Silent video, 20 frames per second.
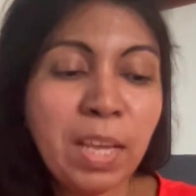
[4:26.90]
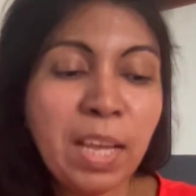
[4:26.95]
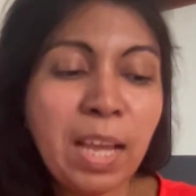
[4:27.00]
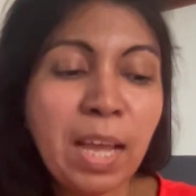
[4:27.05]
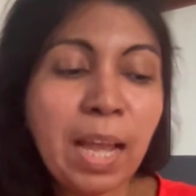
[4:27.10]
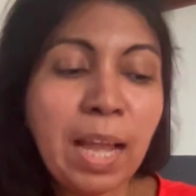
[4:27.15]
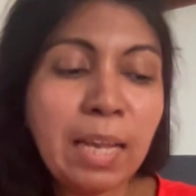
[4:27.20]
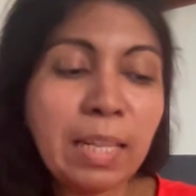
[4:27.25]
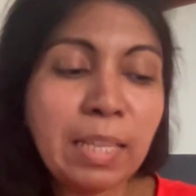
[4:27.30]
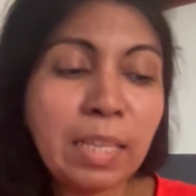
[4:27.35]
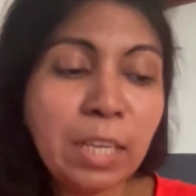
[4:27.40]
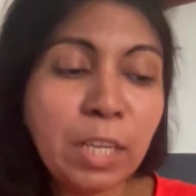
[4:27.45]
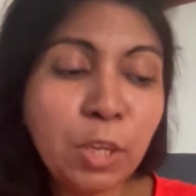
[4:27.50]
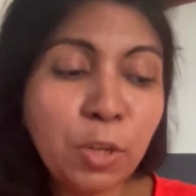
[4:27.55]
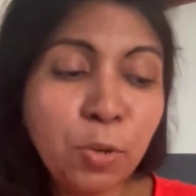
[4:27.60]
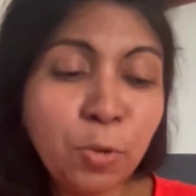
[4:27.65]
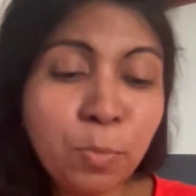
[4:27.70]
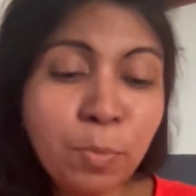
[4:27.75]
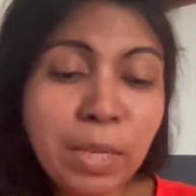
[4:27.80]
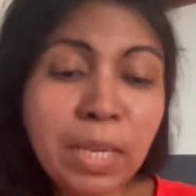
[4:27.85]
And the
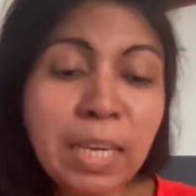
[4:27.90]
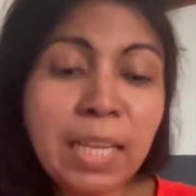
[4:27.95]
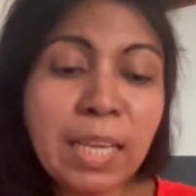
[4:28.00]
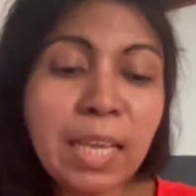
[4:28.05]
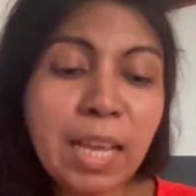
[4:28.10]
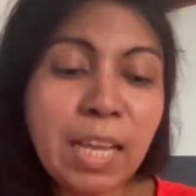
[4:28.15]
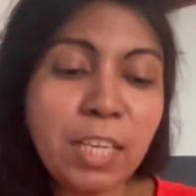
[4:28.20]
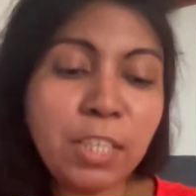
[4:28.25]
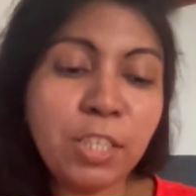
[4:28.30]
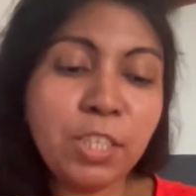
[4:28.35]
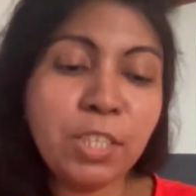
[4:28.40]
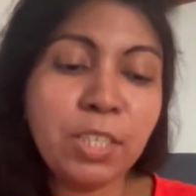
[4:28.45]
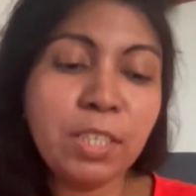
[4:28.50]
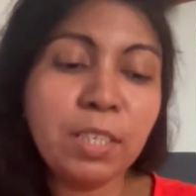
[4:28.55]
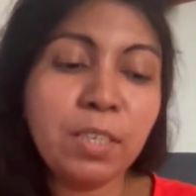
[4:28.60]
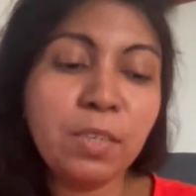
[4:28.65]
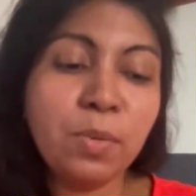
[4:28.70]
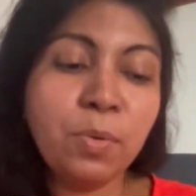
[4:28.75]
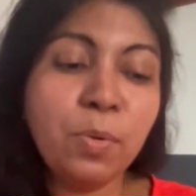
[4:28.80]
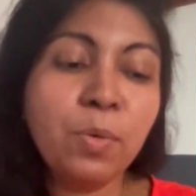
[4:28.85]

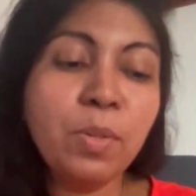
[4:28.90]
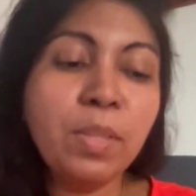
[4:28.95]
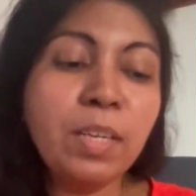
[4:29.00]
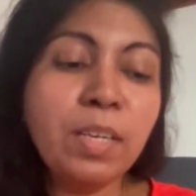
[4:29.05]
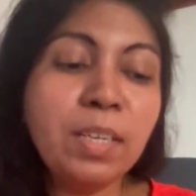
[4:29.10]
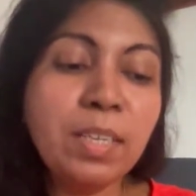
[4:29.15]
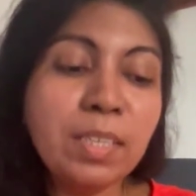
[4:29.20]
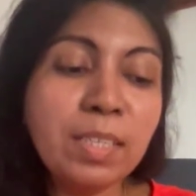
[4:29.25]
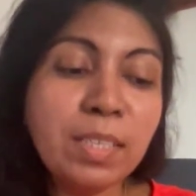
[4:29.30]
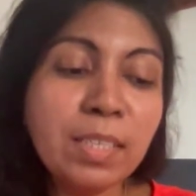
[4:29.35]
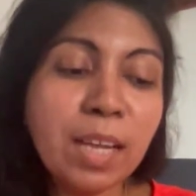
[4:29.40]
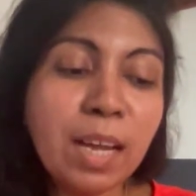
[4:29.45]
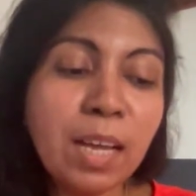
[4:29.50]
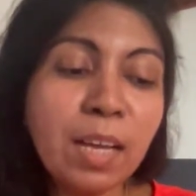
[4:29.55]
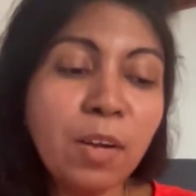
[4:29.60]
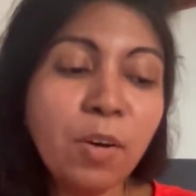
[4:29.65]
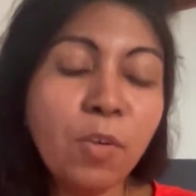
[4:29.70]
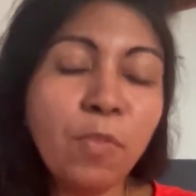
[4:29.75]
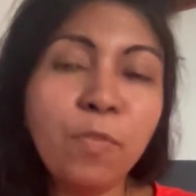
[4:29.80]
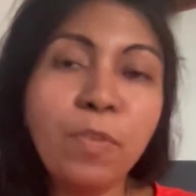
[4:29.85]
humiliation or the
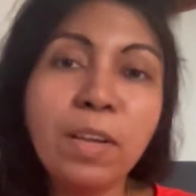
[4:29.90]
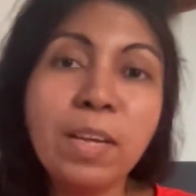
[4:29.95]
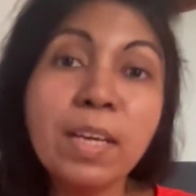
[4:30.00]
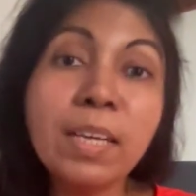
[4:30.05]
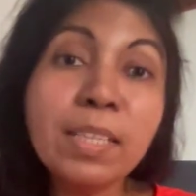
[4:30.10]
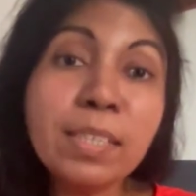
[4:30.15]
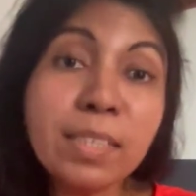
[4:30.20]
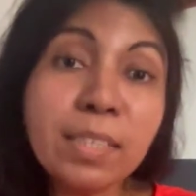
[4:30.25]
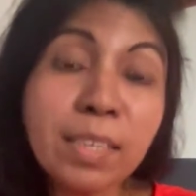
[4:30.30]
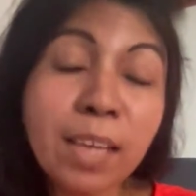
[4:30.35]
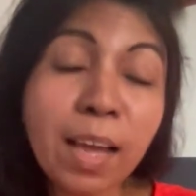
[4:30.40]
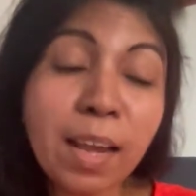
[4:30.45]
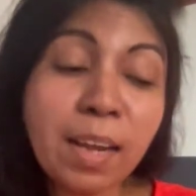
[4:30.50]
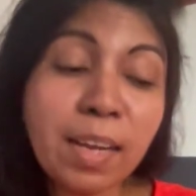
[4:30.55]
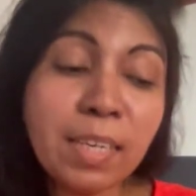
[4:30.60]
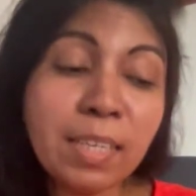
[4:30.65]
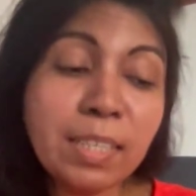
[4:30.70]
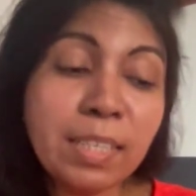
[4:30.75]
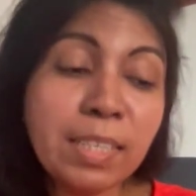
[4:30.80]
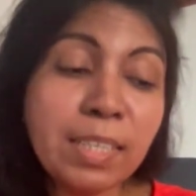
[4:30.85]
desire of less
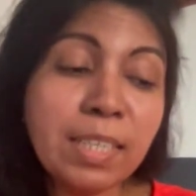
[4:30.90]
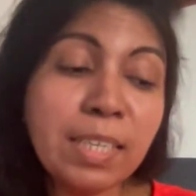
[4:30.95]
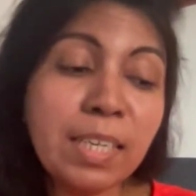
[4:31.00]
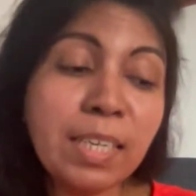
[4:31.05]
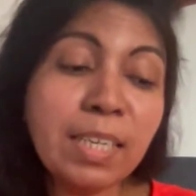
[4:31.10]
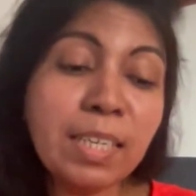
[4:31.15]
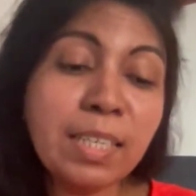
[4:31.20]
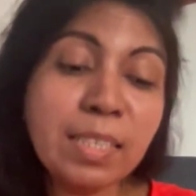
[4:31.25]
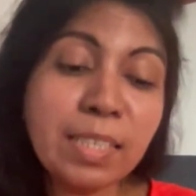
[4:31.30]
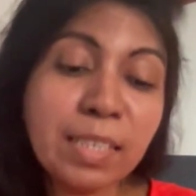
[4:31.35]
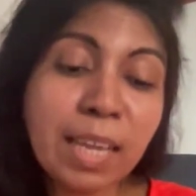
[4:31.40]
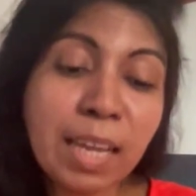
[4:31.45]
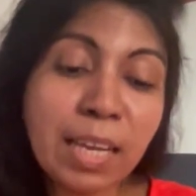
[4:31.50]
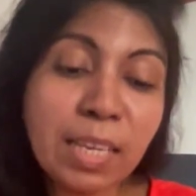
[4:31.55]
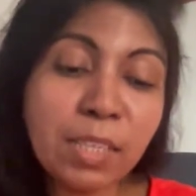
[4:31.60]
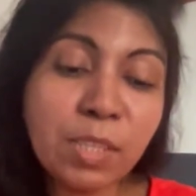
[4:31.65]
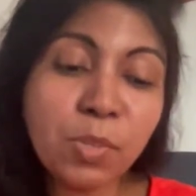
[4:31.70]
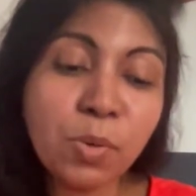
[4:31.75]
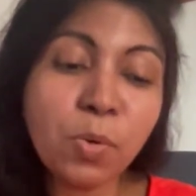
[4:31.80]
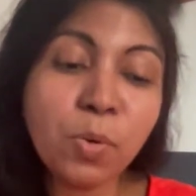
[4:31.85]
surrender in
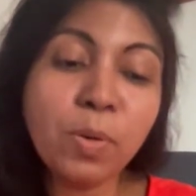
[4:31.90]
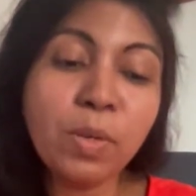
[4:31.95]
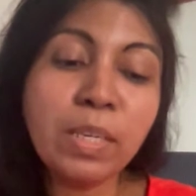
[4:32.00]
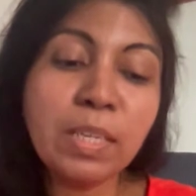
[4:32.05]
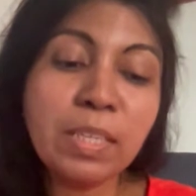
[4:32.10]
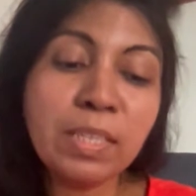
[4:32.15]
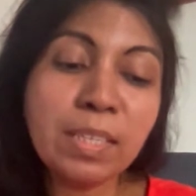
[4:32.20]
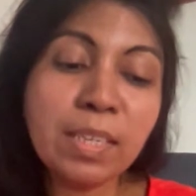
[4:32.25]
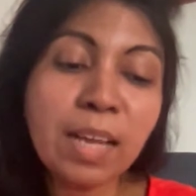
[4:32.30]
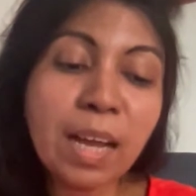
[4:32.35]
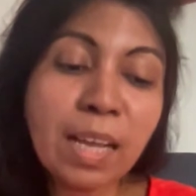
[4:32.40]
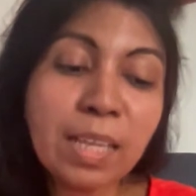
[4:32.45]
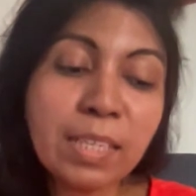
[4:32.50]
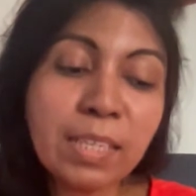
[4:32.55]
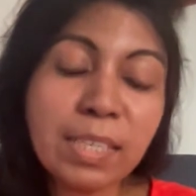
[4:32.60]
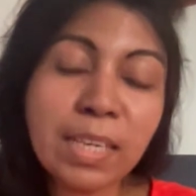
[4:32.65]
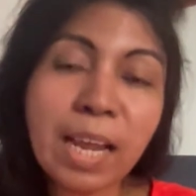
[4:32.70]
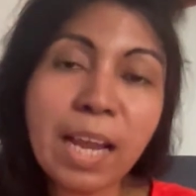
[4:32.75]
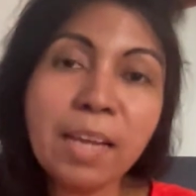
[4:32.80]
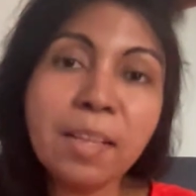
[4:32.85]
sex or
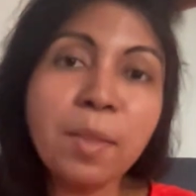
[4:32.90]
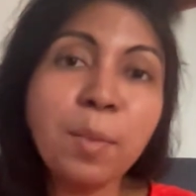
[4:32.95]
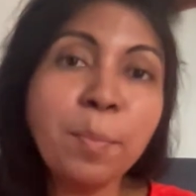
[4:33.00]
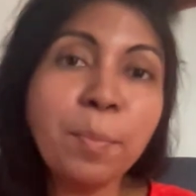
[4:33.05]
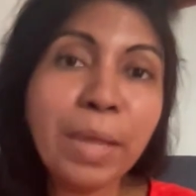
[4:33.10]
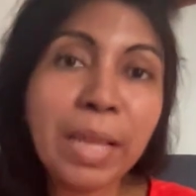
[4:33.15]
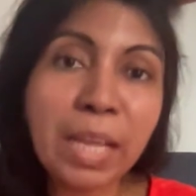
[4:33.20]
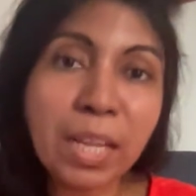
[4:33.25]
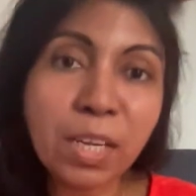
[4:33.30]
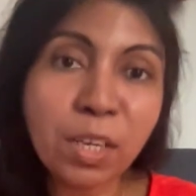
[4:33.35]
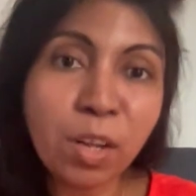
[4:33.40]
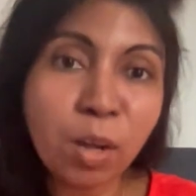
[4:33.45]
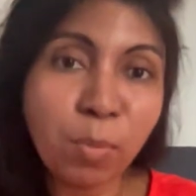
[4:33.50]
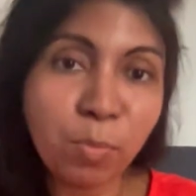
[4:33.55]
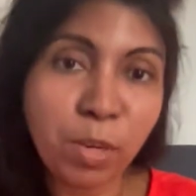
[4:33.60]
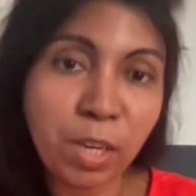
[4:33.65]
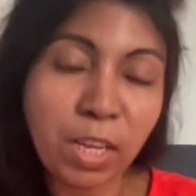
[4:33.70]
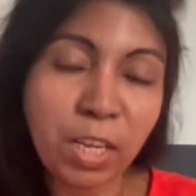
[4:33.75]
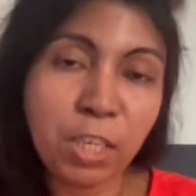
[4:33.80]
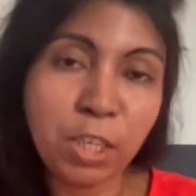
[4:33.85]
disgust at the male
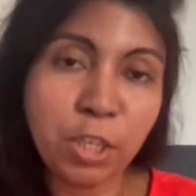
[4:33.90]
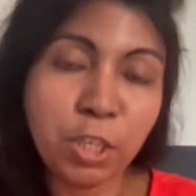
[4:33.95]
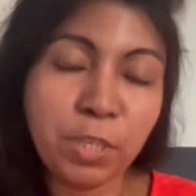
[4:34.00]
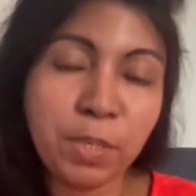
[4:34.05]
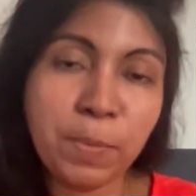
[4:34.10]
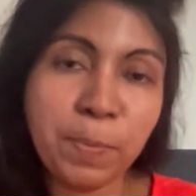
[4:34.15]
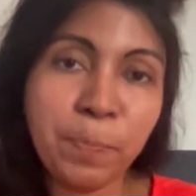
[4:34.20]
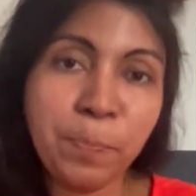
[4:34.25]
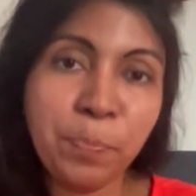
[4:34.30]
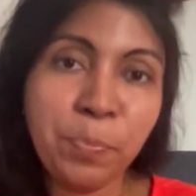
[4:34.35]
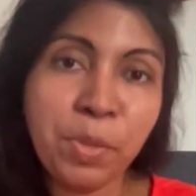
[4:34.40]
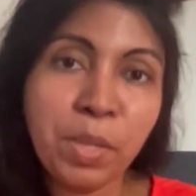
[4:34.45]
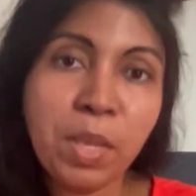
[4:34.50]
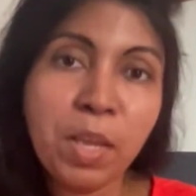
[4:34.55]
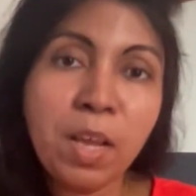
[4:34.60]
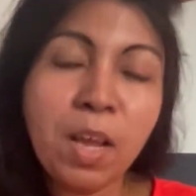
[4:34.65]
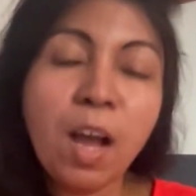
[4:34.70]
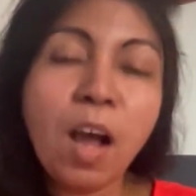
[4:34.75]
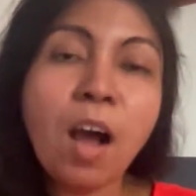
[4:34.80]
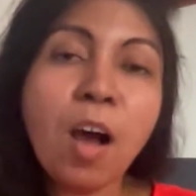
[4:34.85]
domination,
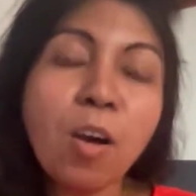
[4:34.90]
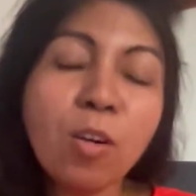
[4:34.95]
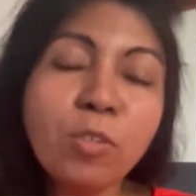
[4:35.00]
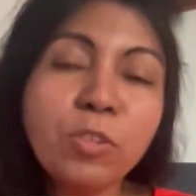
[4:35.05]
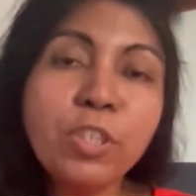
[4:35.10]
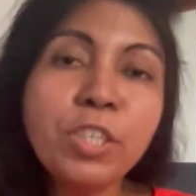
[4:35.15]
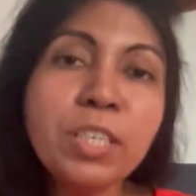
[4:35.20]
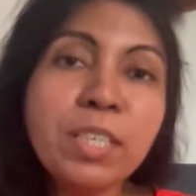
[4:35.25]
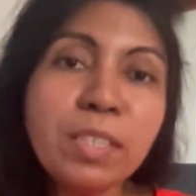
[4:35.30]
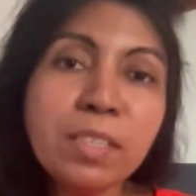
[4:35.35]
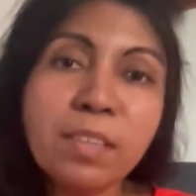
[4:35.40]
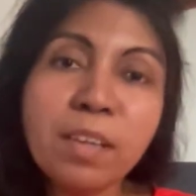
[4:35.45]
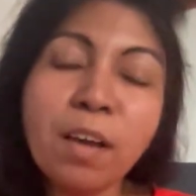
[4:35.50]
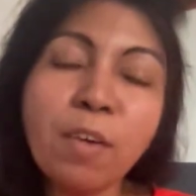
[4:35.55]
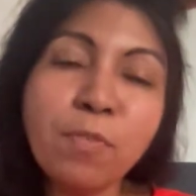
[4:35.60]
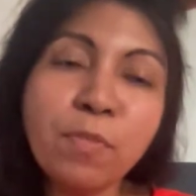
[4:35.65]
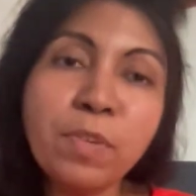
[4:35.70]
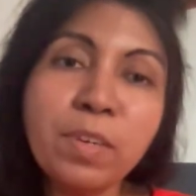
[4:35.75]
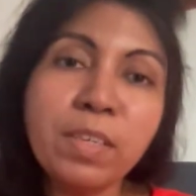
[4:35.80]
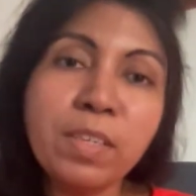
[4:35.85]
how she
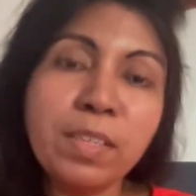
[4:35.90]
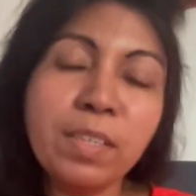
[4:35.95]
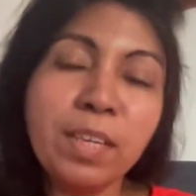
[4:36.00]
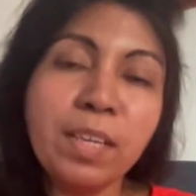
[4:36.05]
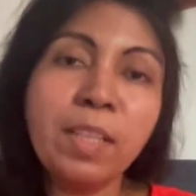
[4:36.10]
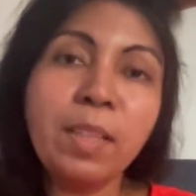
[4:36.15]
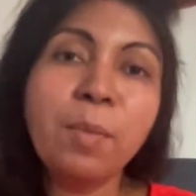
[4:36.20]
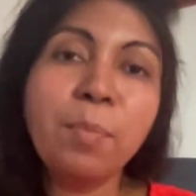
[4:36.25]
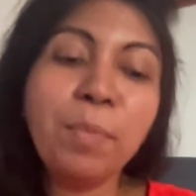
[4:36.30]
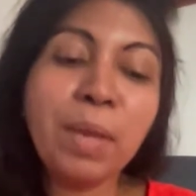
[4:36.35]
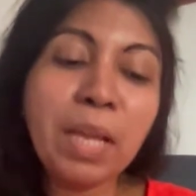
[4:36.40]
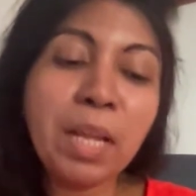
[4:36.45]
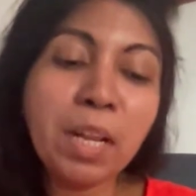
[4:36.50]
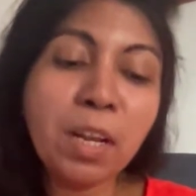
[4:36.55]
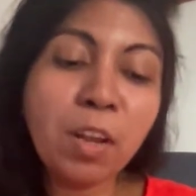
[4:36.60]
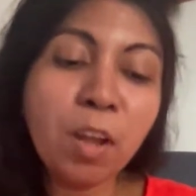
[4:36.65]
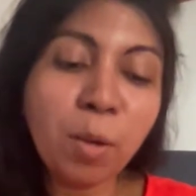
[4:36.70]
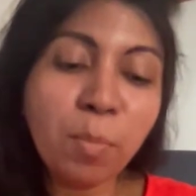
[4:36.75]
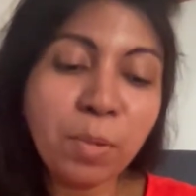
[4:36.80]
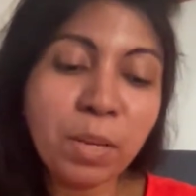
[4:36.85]
suffers in the
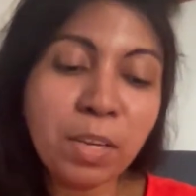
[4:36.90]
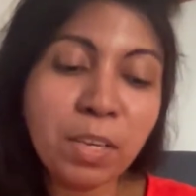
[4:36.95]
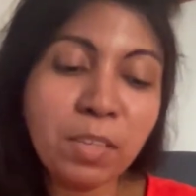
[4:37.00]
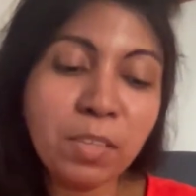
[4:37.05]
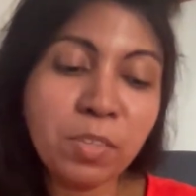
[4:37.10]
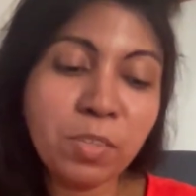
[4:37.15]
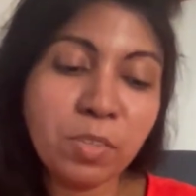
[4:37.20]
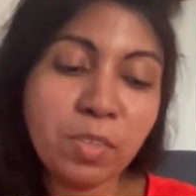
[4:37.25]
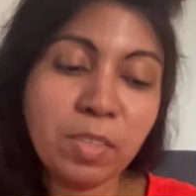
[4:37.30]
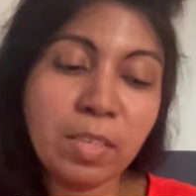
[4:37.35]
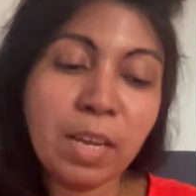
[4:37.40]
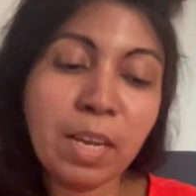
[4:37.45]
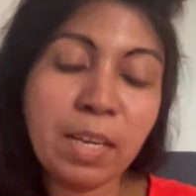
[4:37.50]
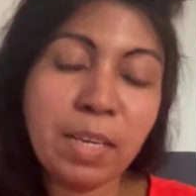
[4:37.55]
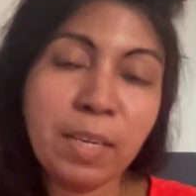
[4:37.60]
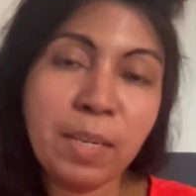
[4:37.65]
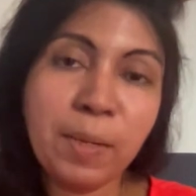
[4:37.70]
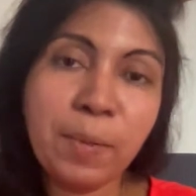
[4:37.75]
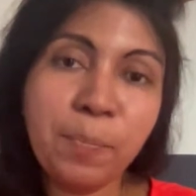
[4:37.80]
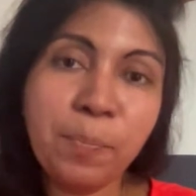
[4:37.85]
male dominant
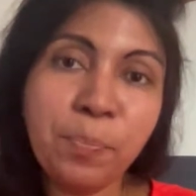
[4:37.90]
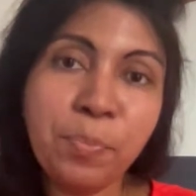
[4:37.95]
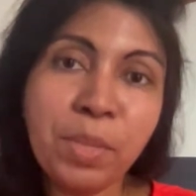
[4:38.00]
society.